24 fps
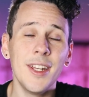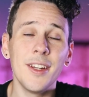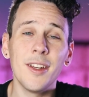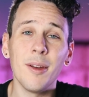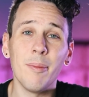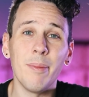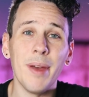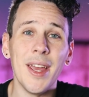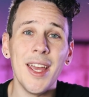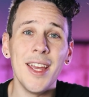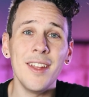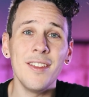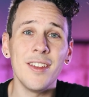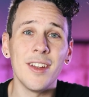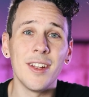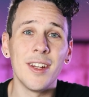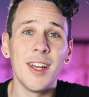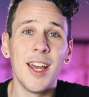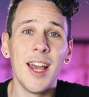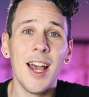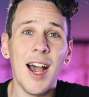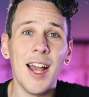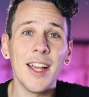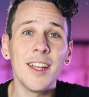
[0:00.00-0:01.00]
In
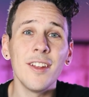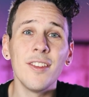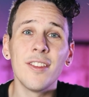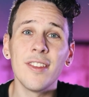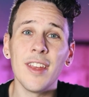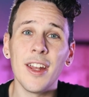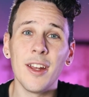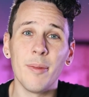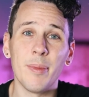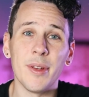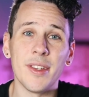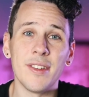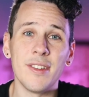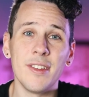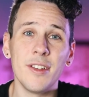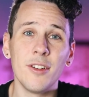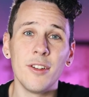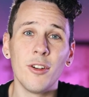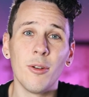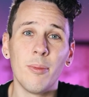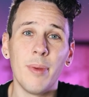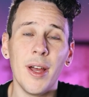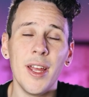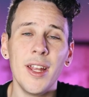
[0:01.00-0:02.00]
Companion, I can set up a
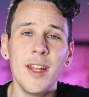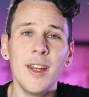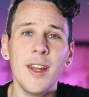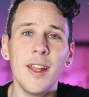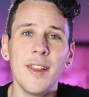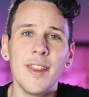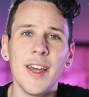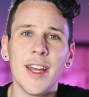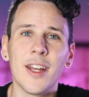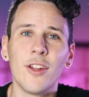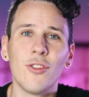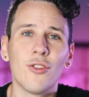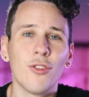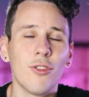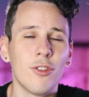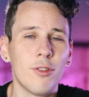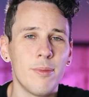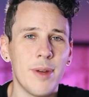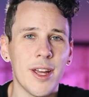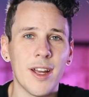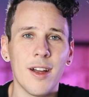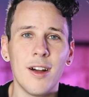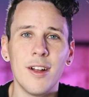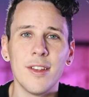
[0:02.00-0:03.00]
single button that controls
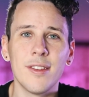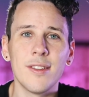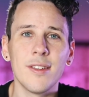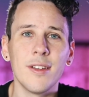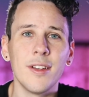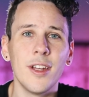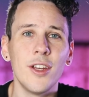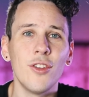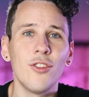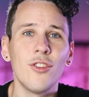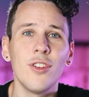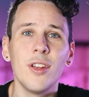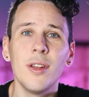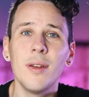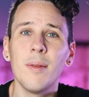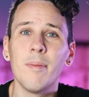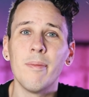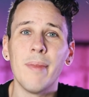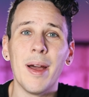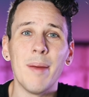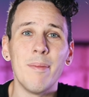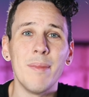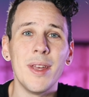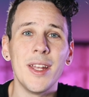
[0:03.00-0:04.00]
my Constellation,
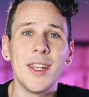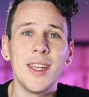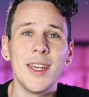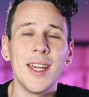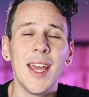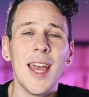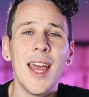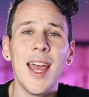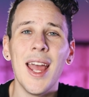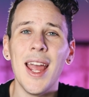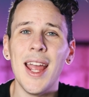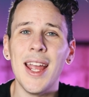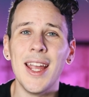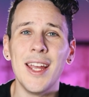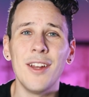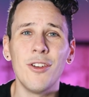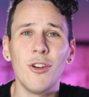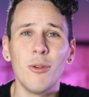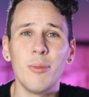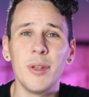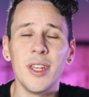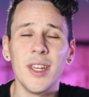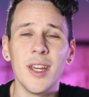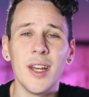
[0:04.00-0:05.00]
my Mini, and
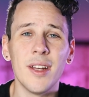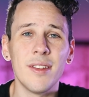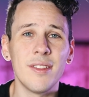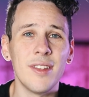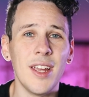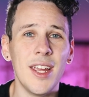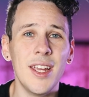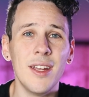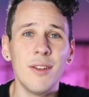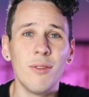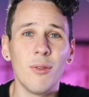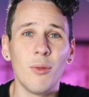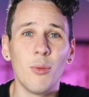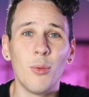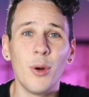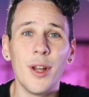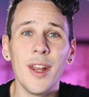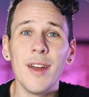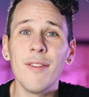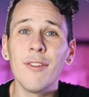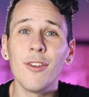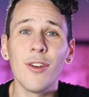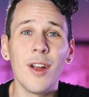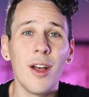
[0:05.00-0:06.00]
OBS, and
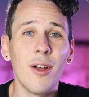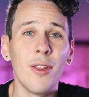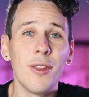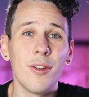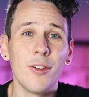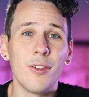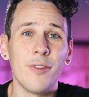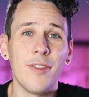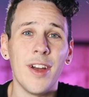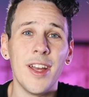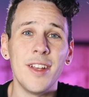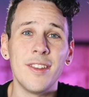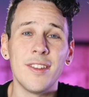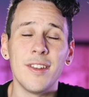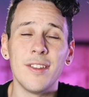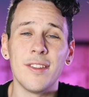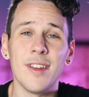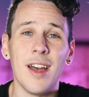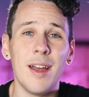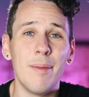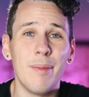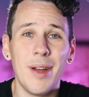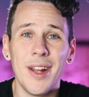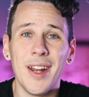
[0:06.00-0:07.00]
whatever other devices
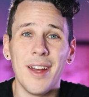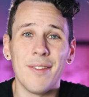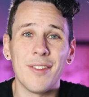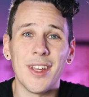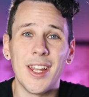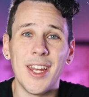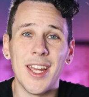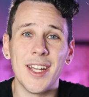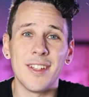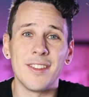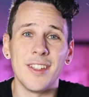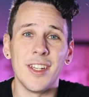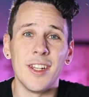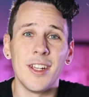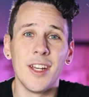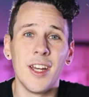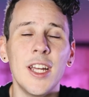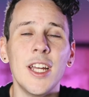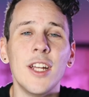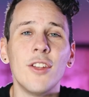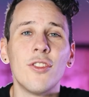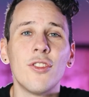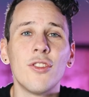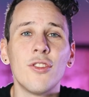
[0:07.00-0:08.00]
I might have connected.
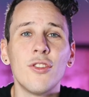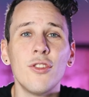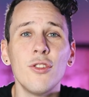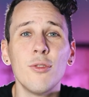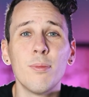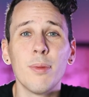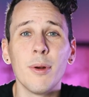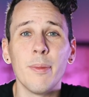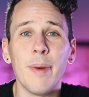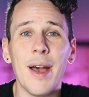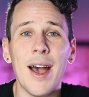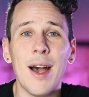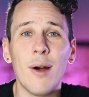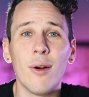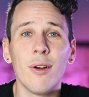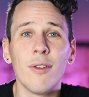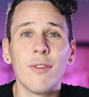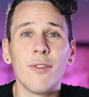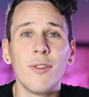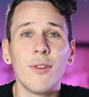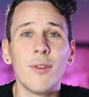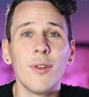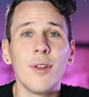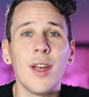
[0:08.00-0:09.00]
It's super
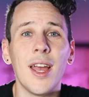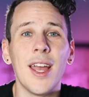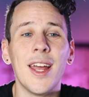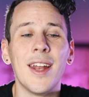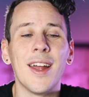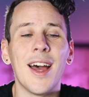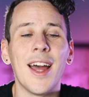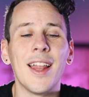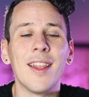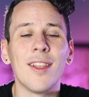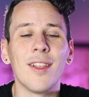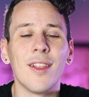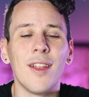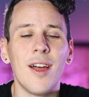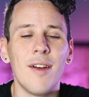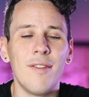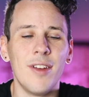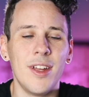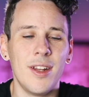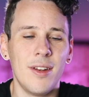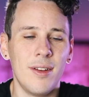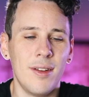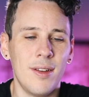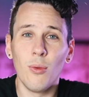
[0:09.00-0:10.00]
powerful, and I
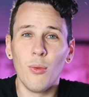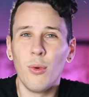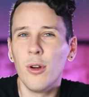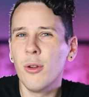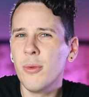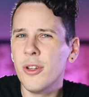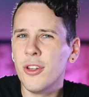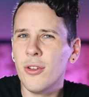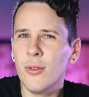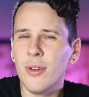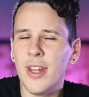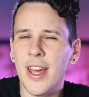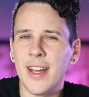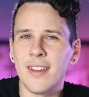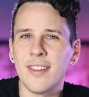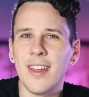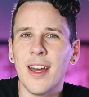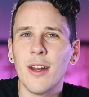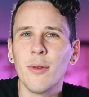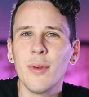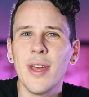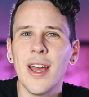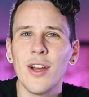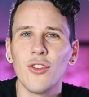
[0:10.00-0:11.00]
love it. What do we do next?
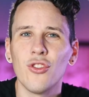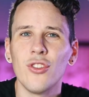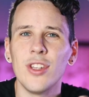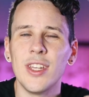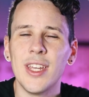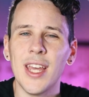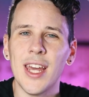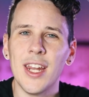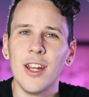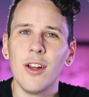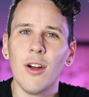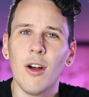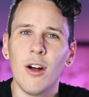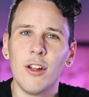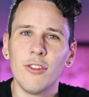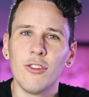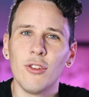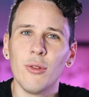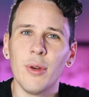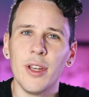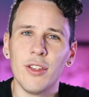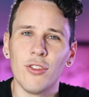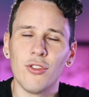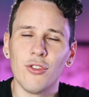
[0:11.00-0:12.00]
How do we actually get it
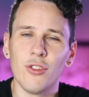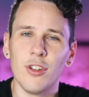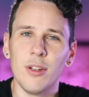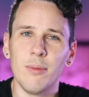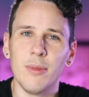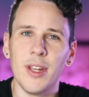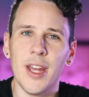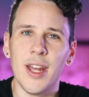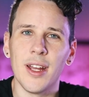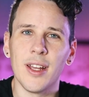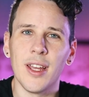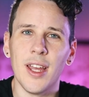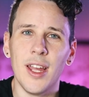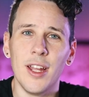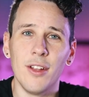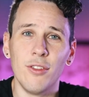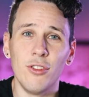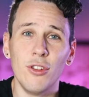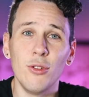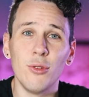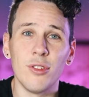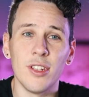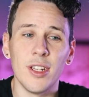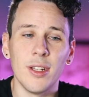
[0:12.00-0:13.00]
onto a Stream Deck
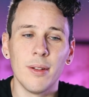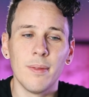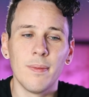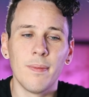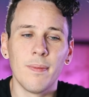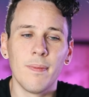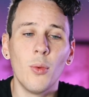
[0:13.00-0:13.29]
and use it?